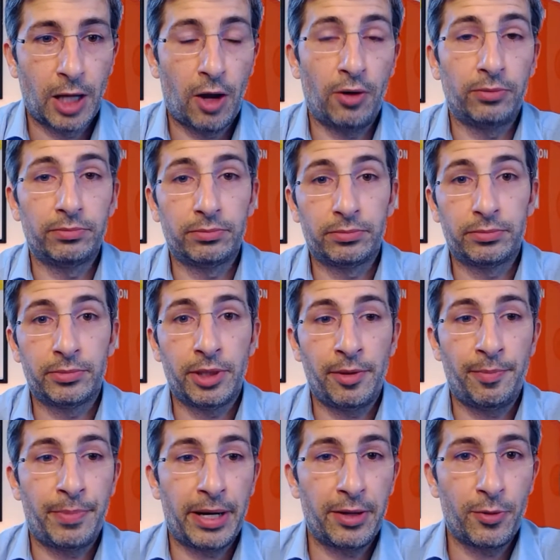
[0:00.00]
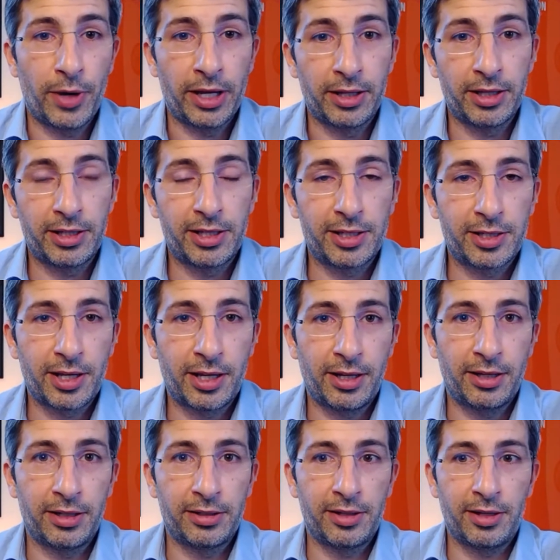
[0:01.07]
Oh, by the way, this is
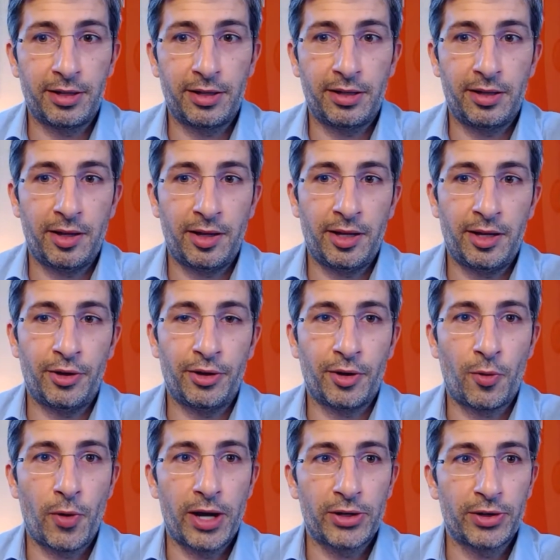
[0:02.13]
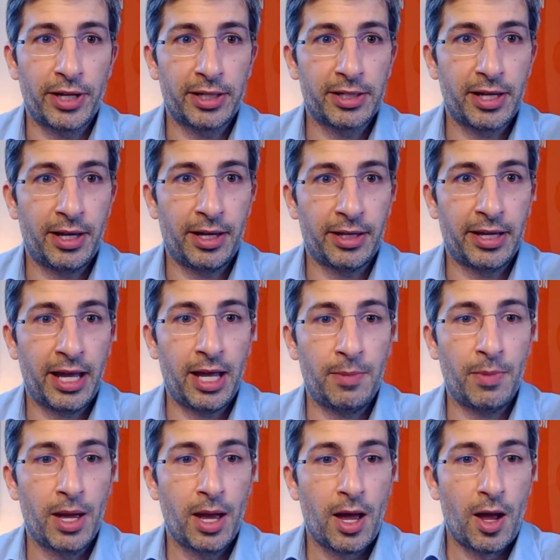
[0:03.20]
another question that
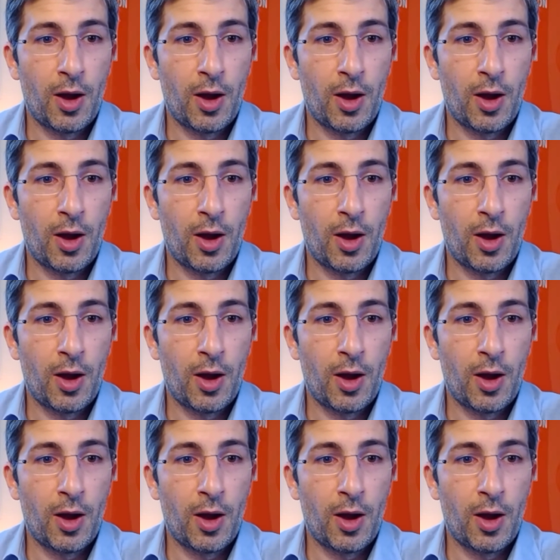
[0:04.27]
came.